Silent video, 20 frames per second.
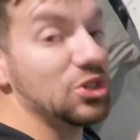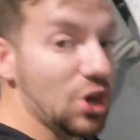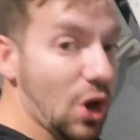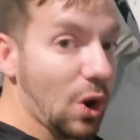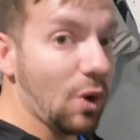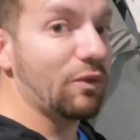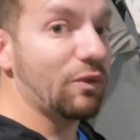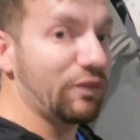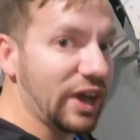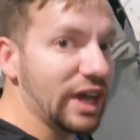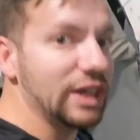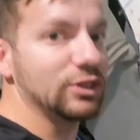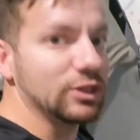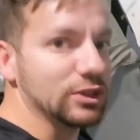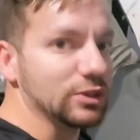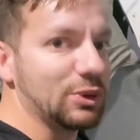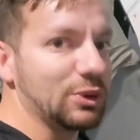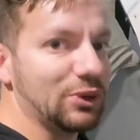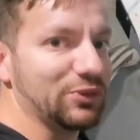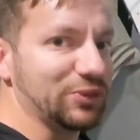no
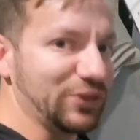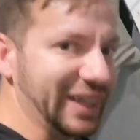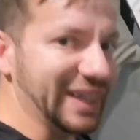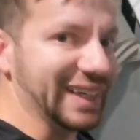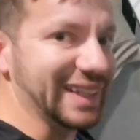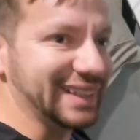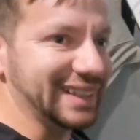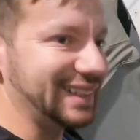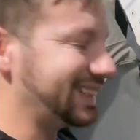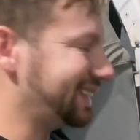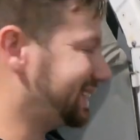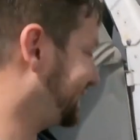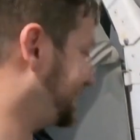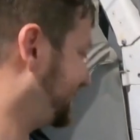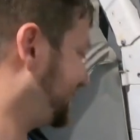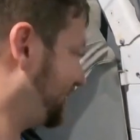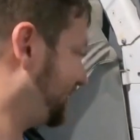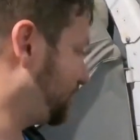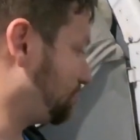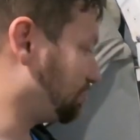fenders will fit
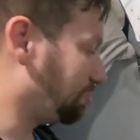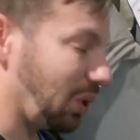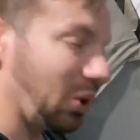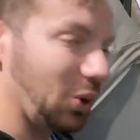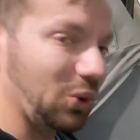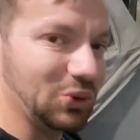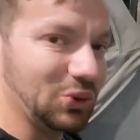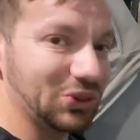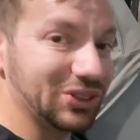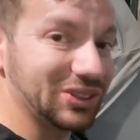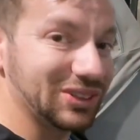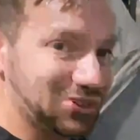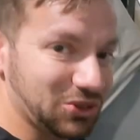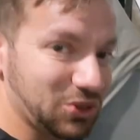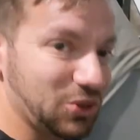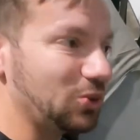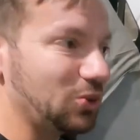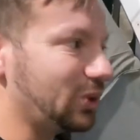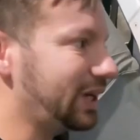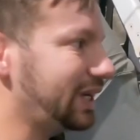or bolt
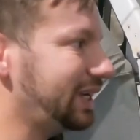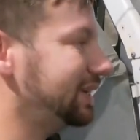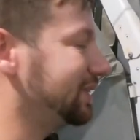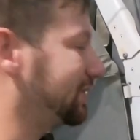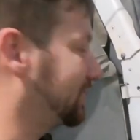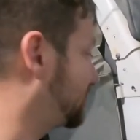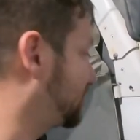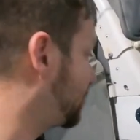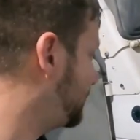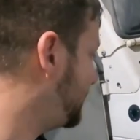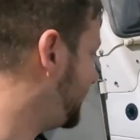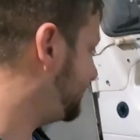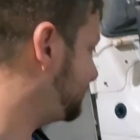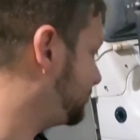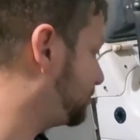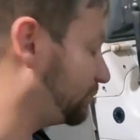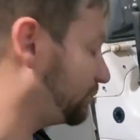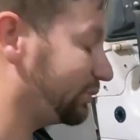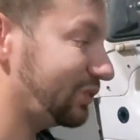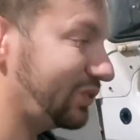to right here. So we
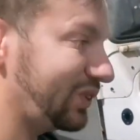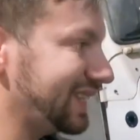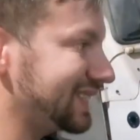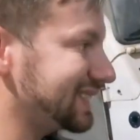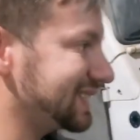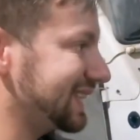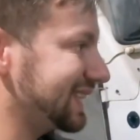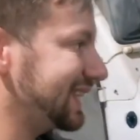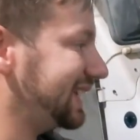have to fix